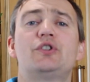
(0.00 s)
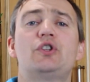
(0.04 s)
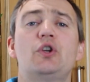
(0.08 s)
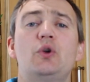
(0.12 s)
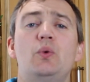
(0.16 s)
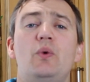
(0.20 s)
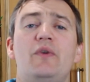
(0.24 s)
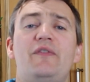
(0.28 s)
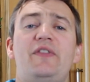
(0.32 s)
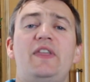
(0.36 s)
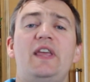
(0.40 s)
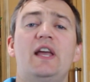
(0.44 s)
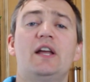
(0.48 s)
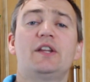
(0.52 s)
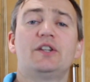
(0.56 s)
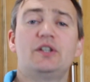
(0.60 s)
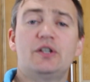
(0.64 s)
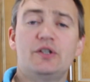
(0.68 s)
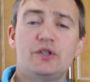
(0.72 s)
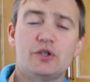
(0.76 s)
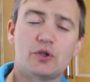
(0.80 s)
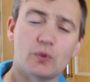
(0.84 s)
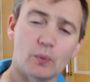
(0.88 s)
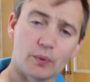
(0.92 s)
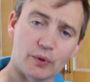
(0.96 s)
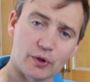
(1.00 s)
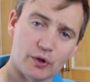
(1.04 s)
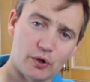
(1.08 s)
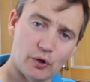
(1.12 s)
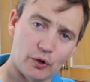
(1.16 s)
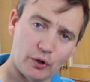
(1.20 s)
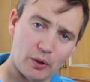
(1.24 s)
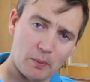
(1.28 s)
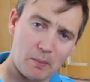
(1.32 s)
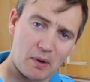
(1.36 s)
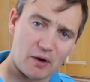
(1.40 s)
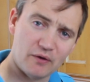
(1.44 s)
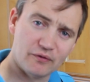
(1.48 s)
to do with the onions, you want to
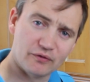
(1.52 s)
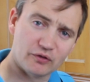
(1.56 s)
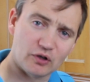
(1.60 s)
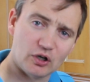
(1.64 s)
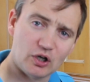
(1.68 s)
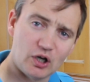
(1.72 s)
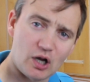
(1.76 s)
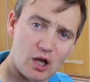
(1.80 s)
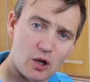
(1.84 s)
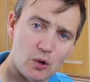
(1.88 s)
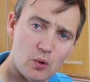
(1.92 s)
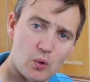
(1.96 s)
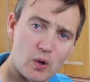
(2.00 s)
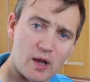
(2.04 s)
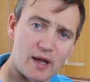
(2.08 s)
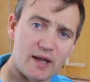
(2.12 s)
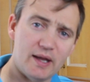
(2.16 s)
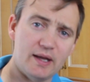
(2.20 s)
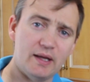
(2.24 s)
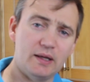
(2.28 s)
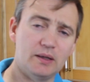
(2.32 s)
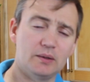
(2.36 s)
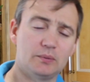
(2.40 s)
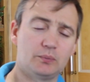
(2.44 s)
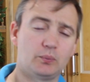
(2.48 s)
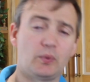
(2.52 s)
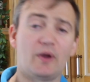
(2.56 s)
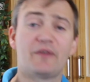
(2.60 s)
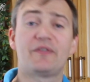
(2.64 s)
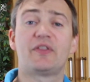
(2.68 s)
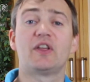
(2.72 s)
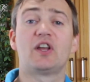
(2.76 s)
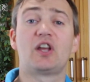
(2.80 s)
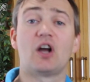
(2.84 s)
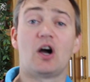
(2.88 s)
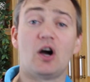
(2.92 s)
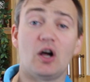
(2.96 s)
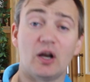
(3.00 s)
cook them over a low heat with
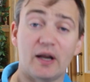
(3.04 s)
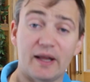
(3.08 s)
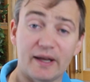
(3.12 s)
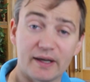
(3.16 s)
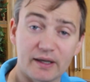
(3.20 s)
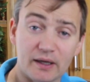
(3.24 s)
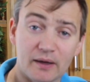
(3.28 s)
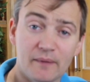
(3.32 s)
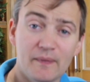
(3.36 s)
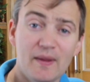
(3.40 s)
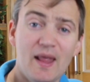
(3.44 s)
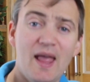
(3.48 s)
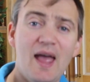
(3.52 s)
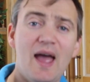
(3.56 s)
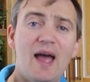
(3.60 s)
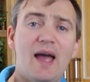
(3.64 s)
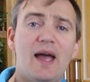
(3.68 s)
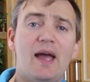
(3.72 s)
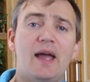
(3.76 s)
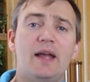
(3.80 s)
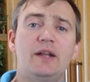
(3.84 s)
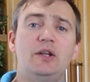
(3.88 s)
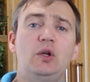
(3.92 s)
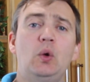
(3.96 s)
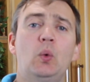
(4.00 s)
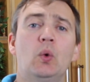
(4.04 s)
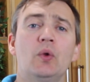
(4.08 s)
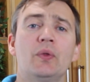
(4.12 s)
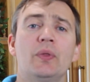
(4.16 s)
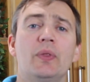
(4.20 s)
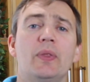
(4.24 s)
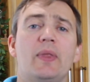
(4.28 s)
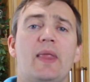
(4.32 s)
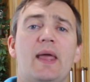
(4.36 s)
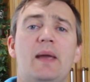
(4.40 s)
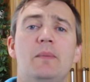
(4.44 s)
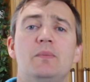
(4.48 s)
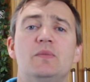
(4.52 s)
the garlic, and you
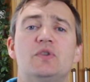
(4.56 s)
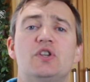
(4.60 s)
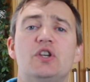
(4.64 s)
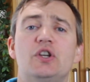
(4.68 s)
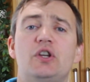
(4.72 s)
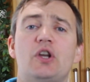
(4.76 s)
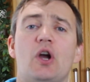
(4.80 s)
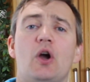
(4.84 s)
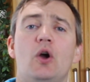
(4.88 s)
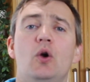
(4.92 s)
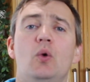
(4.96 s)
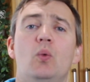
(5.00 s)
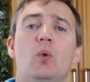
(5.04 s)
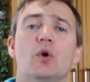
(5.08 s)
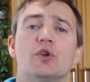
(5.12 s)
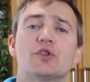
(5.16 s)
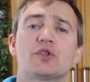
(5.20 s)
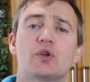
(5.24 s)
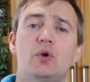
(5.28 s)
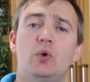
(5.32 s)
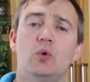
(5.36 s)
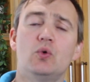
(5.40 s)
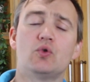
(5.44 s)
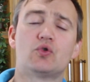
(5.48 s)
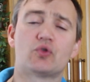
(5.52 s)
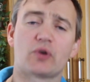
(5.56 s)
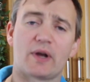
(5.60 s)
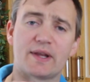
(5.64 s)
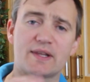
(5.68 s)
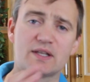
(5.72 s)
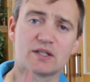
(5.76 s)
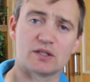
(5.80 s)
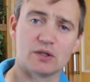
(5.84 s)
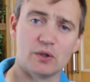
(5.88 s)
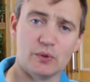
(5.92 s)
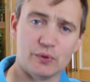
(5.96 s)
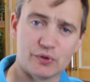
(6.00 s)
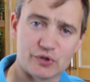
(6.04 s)
want them to go what's called
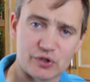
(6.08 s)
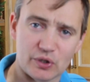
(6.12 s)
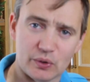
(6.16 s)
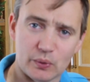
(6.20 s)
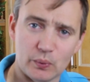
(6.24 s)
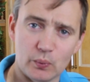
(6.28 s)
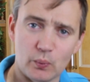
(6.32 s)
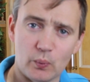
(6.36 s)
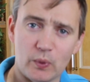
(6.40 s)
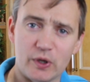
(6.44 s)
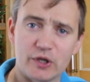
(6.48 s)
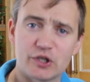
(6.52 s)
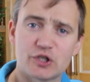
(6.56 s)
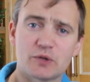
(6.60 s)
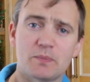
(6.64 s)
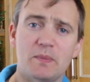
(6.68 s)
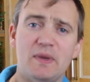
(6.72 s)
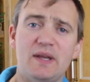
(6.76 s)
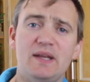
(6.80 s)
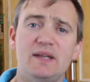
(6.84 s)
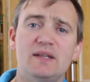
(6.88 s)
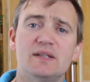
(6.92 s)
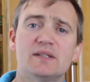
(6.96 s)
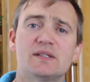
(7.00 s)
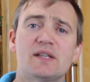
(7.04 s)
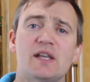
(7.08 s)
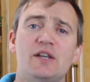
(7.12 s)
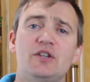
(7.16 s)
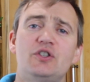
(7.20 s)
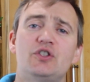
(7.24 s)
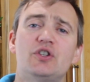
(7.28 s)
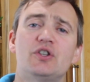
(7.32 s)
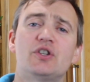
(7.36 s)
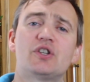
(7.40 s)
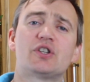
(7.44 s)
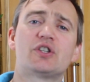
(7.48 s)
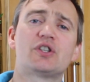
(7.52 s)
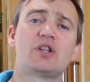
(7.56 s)
translucent, which means they
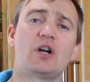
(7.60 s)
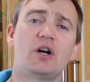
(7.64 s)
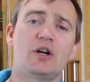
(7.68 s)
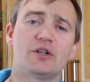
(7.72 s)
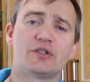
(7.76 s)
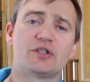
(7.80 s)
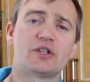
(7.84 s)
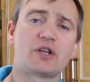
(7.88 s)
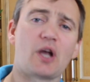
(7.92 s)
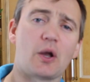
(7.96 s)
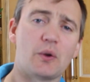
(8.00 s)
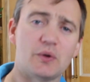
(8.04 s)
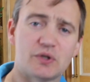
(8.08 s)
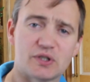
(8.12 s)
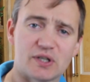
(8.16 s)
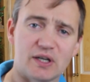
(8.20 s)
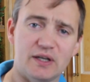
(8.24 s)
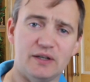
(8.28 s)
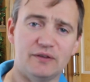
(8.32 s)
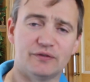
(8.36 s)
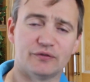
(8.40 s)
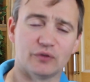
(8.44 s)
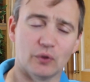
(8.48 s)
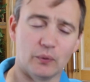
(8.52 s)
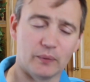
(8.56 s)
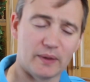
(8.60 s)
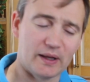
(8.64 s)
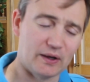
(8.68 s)
should start to go see-through.